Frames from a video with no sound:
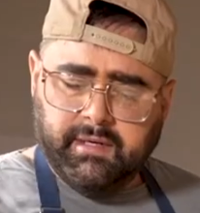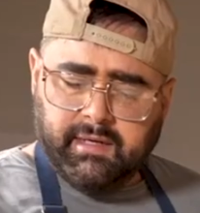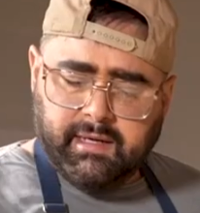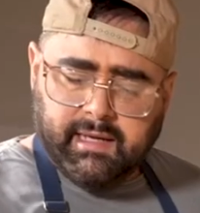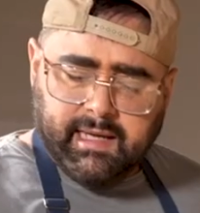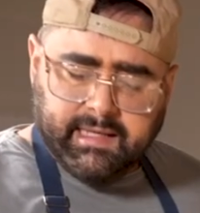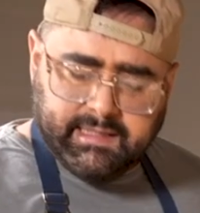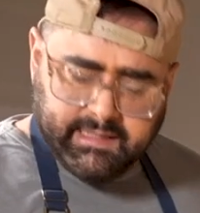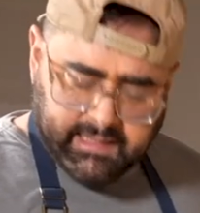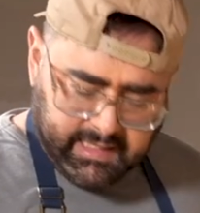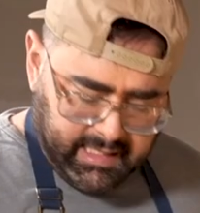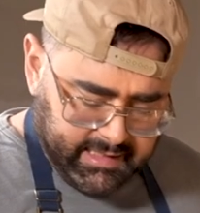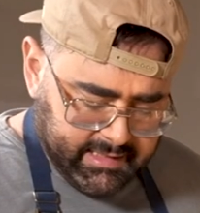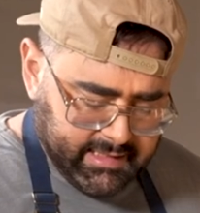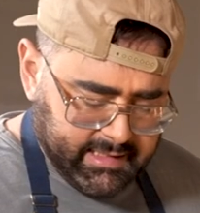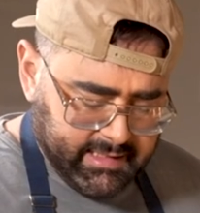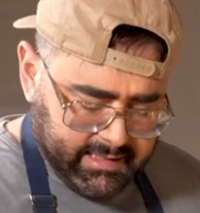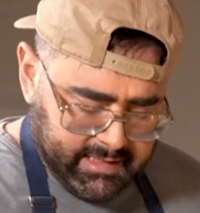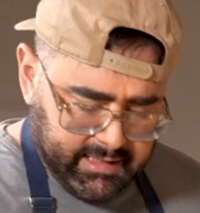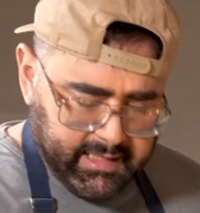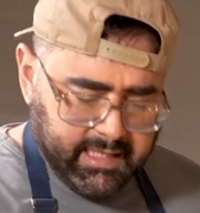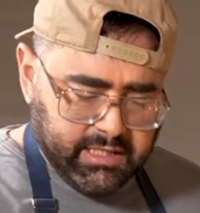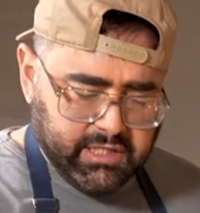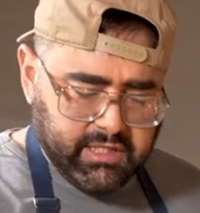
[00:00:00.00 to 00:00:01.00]
It's
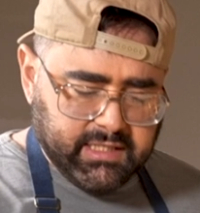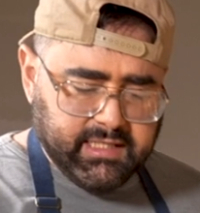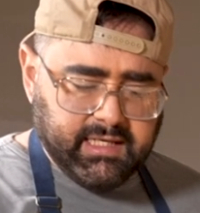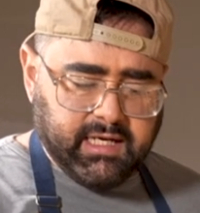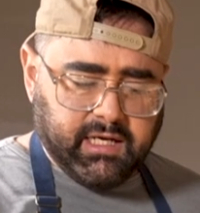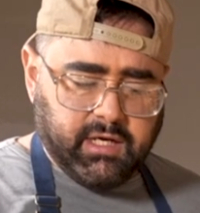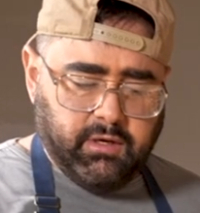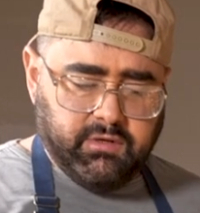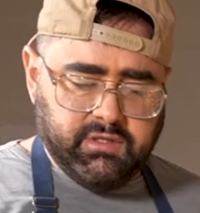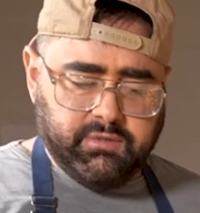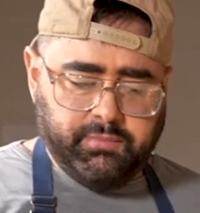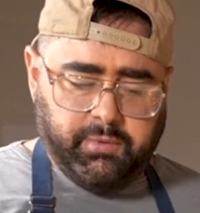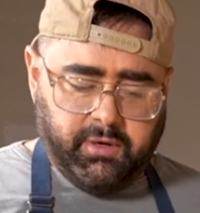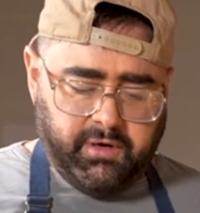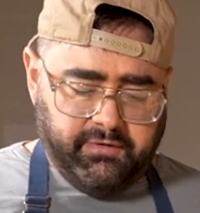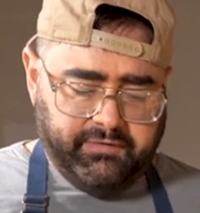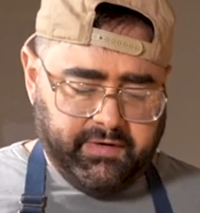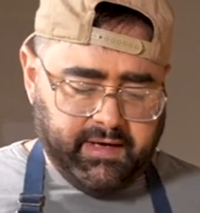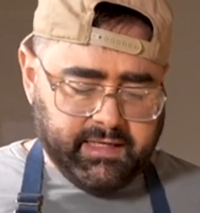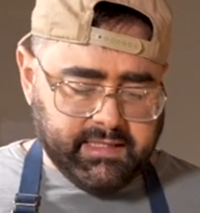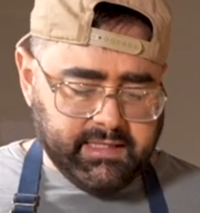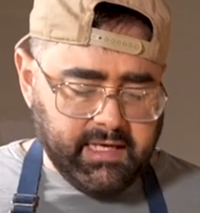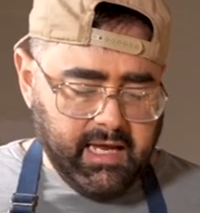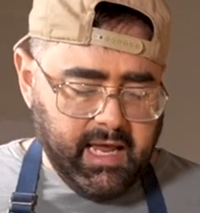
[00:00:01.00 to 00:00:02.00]
delicious and it goes
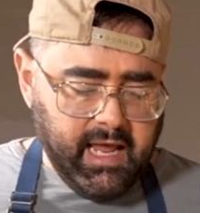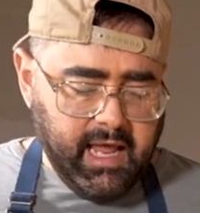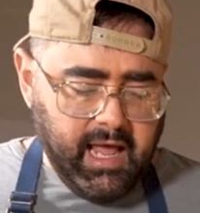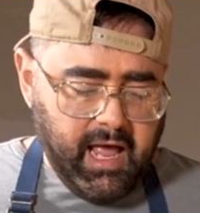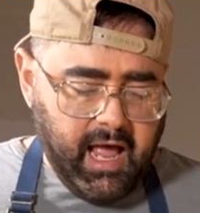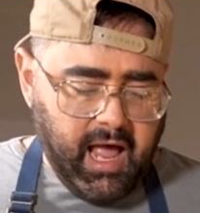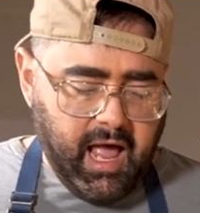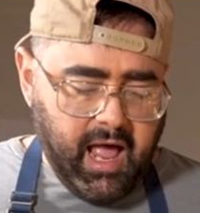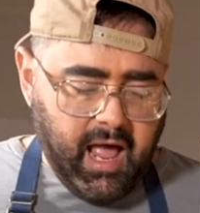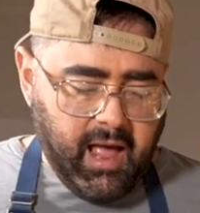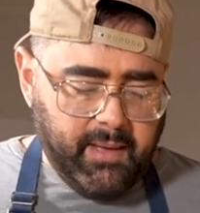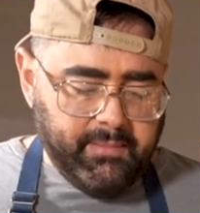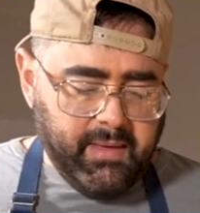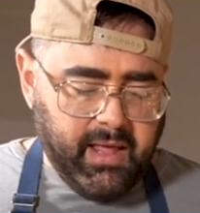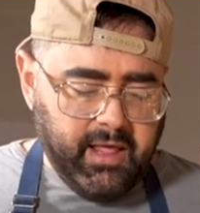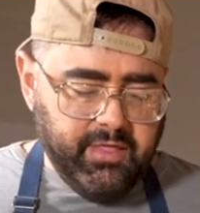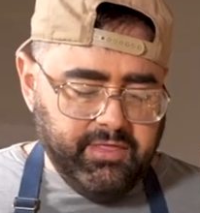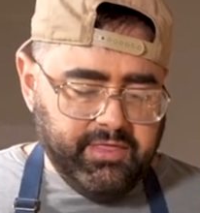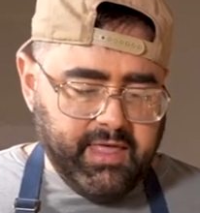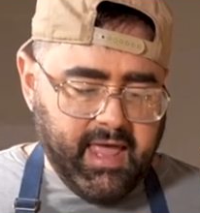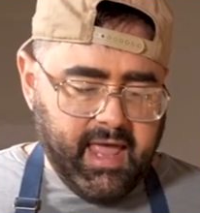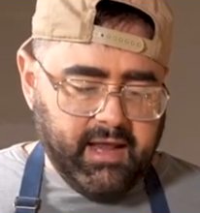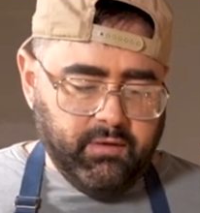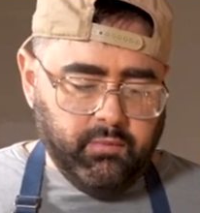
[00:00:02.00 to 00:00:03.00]
perfect. And
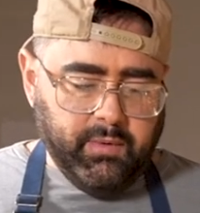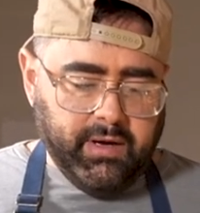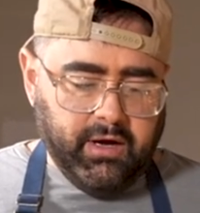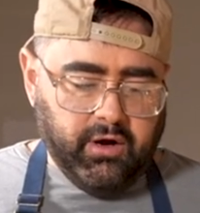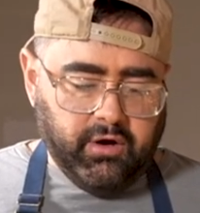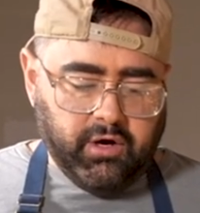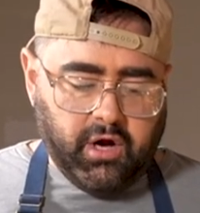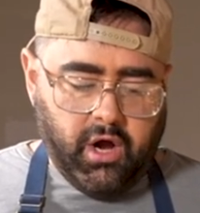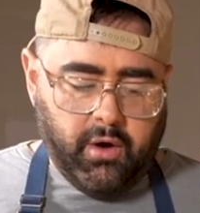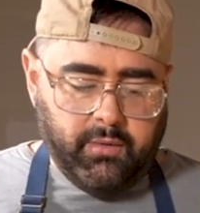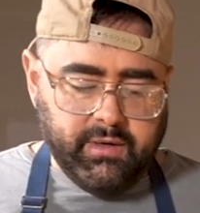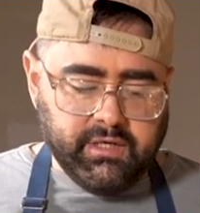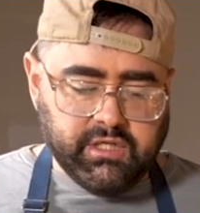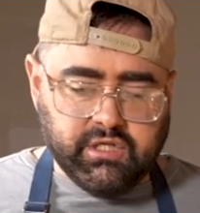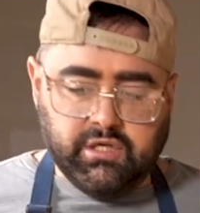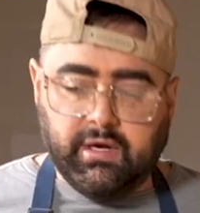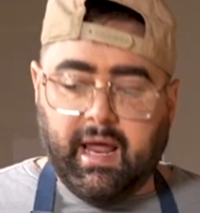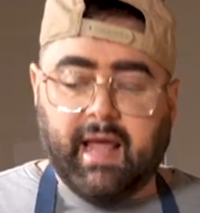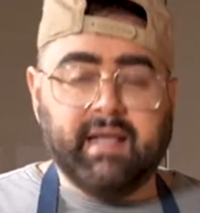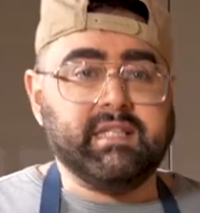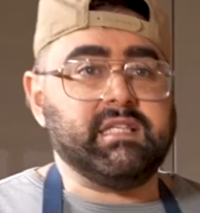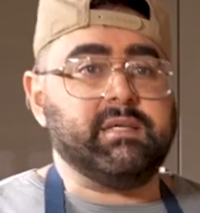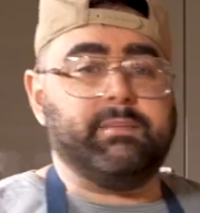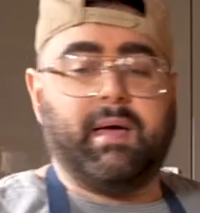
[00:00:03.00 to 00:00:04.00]
then we are going to
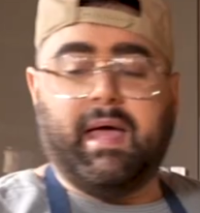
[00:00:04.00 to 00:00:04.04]
add some